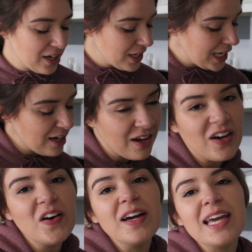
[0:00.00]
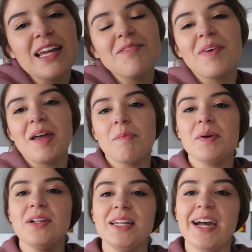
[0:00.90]
cookie dough in my
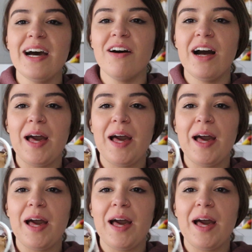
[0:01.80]
bowl now.